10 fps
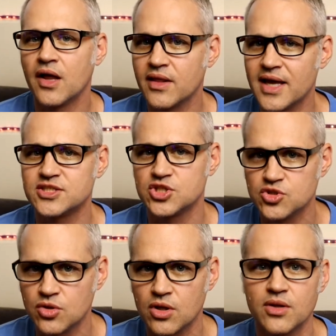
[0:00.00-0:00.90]
unless
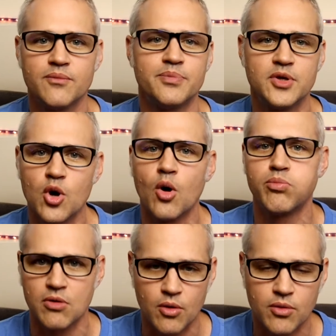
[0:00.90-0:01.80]
you'll go
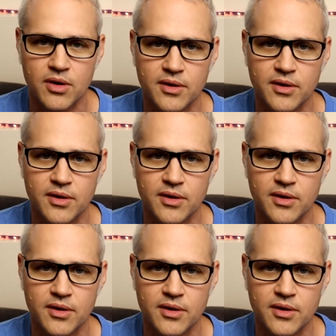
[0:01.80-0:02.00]
broke.